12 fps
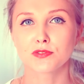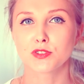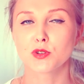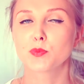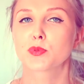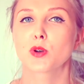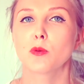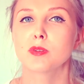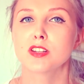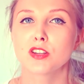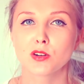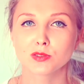of you
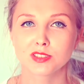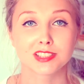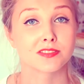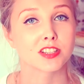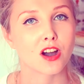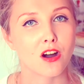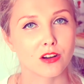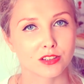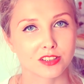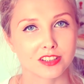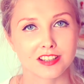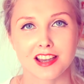probably know Stephen
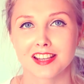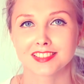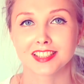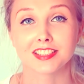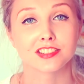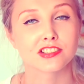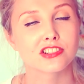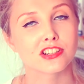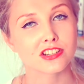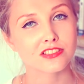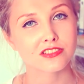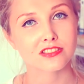Hawking as an
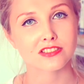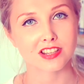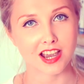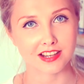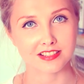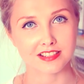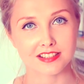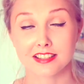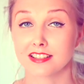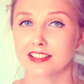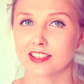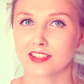ingenious scientist
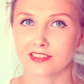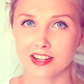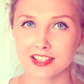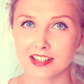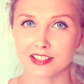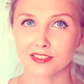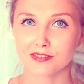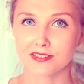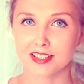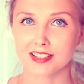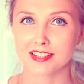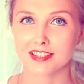in theoretical
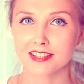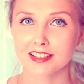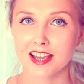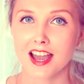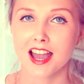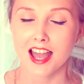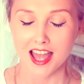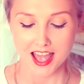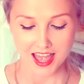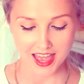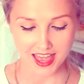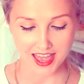physics,
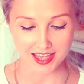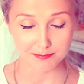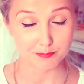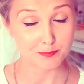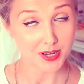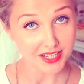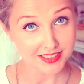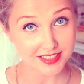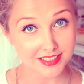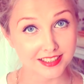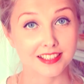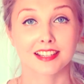
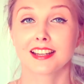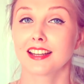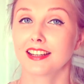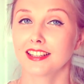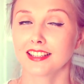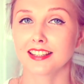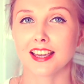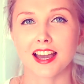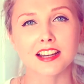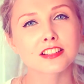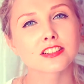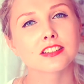but he
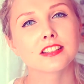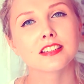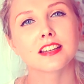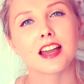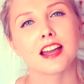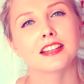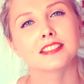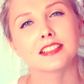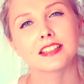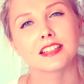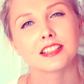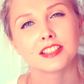actually had a
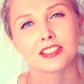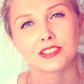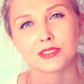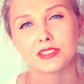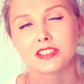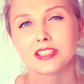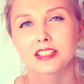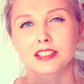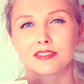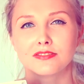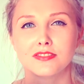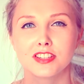
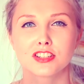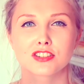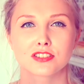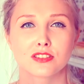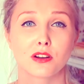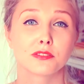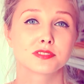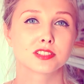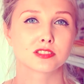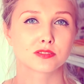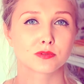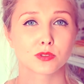unique vision of
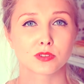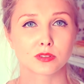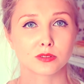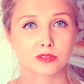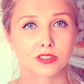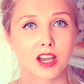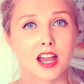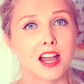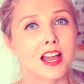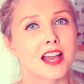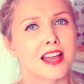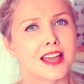this world.
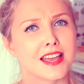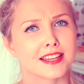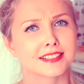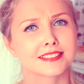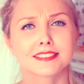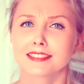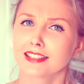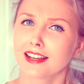And